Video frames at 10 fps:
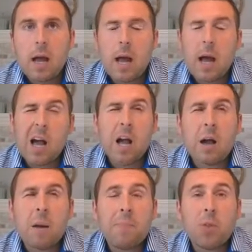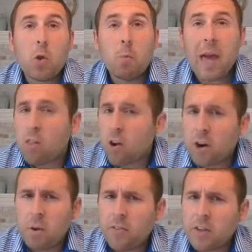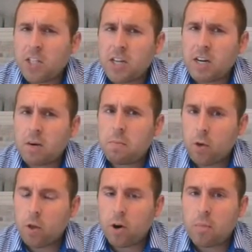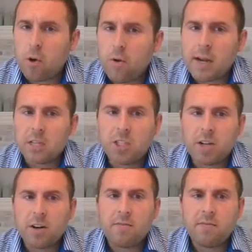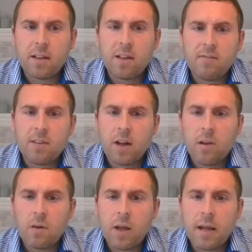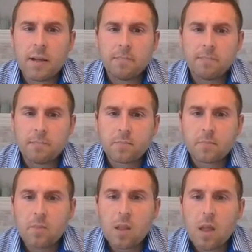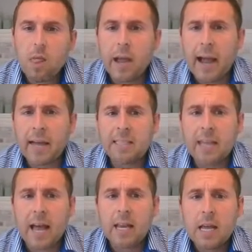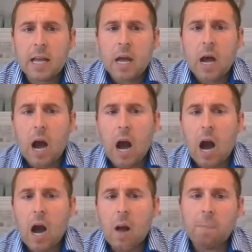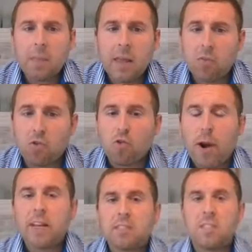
you may learn about this year, you'll learn about next year if not. Okay, like I said, his greatest